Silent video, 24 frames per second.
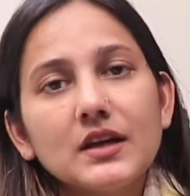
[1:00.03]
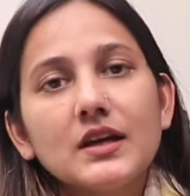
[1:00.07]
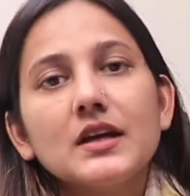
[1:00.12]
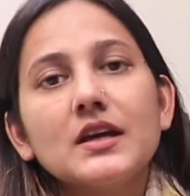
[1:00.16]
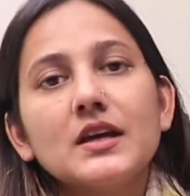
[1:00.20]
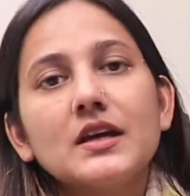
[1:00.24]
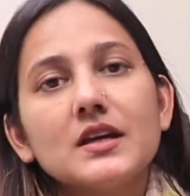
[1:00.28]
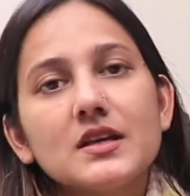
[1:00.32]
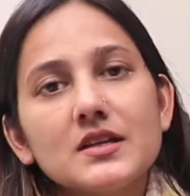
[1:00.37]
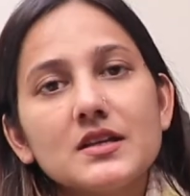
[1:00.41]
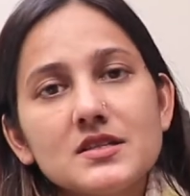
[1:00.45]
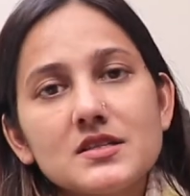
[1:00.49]

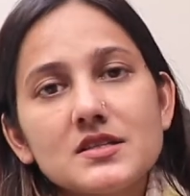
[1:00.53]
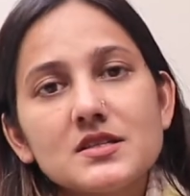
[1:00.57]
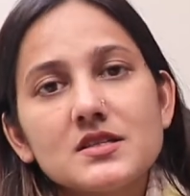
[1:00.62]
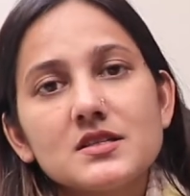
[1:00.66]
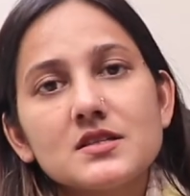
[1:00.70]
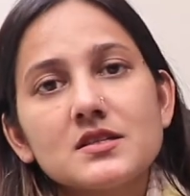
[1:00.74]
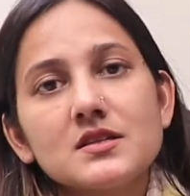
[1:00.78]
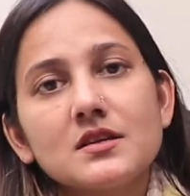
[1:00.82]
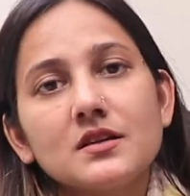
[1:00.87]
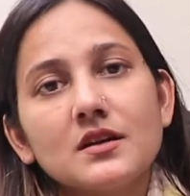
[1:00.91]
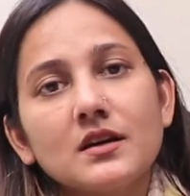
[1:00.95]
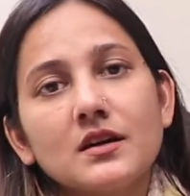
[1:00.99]

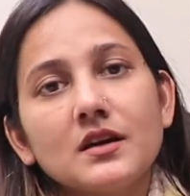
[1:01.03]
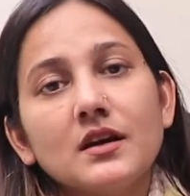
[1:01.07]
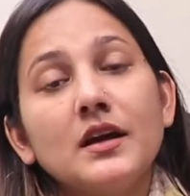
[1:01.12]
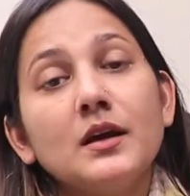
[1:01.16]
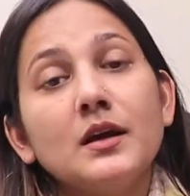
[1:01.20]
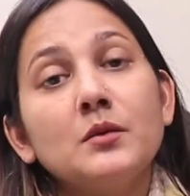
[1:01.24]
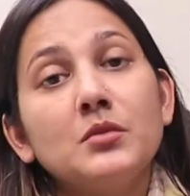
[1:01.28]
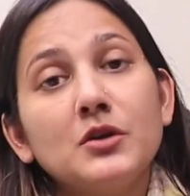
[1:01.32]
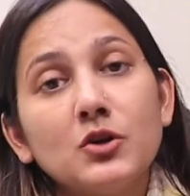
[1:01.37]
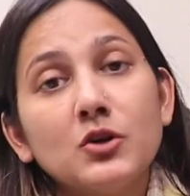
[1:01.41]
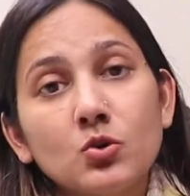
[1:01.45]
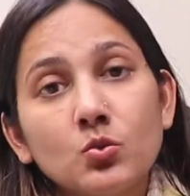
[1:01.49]
is
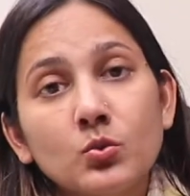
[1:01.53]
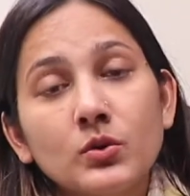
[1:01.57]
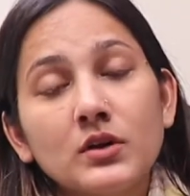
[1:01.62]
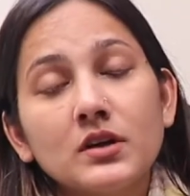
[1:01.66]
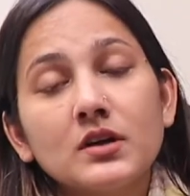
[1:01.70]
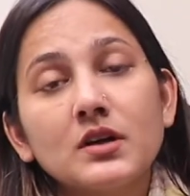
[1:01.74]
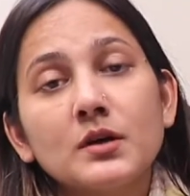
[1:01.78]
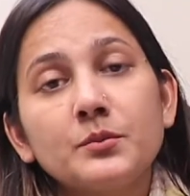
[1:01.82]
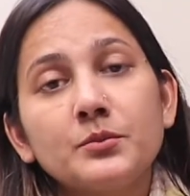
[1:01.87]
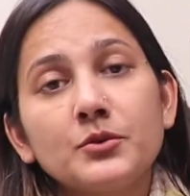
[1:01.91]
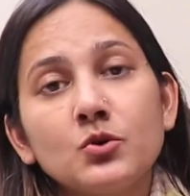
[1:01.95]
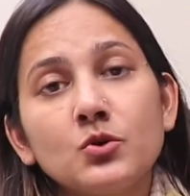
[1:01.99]
able to
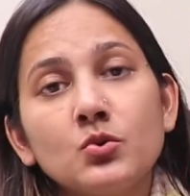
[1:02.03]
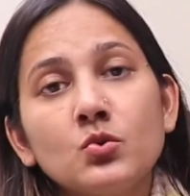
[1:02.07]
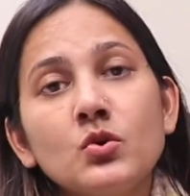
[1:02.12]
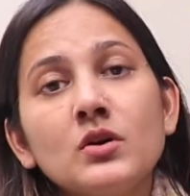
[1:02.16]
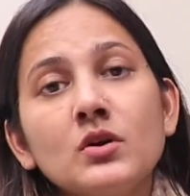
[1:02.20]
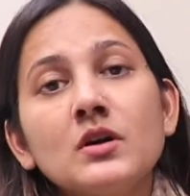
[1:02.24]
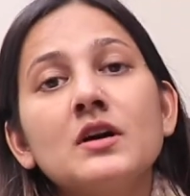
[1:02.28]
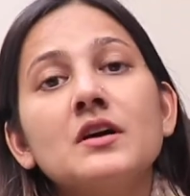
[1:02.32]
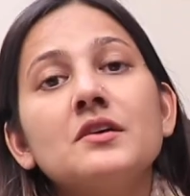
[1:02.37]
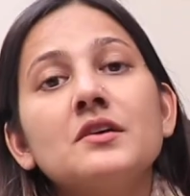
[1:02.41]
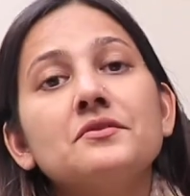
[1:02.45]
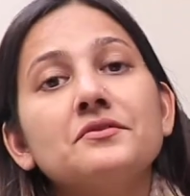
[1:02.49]
work up
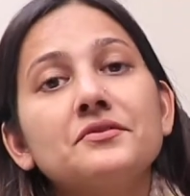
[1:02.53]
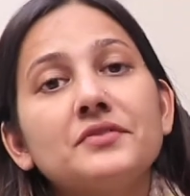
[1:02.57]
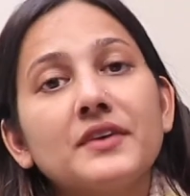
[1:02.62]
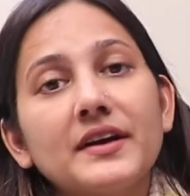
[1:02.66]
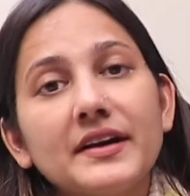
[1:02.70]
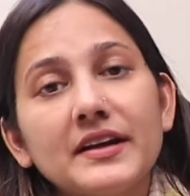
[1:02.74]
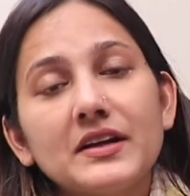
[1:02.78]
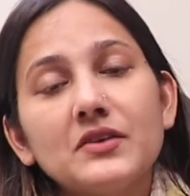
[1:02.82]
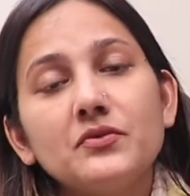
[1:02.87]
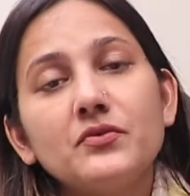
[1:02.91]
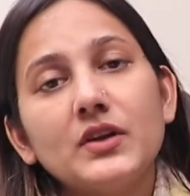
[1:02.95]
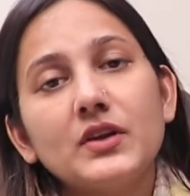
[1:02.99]
to
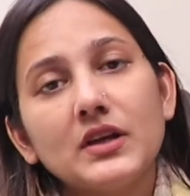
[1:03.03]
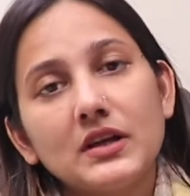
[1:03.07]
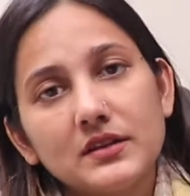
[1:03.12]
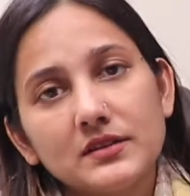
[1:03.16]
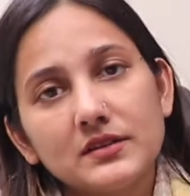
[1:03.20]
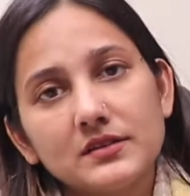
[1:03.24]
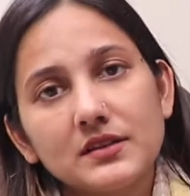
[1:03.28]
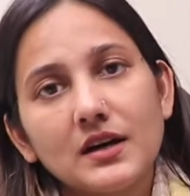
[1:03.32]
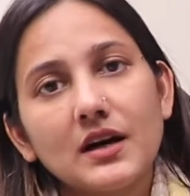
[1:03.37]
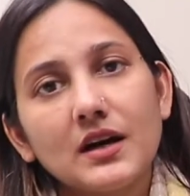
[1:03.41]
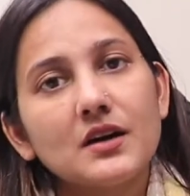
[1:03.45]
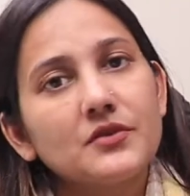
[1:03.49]
5
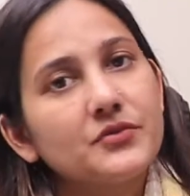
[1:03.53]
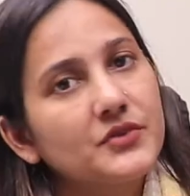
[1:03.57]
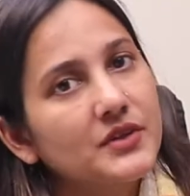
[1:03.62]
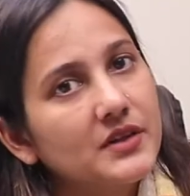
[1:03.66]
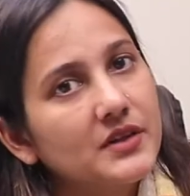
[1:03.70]
days after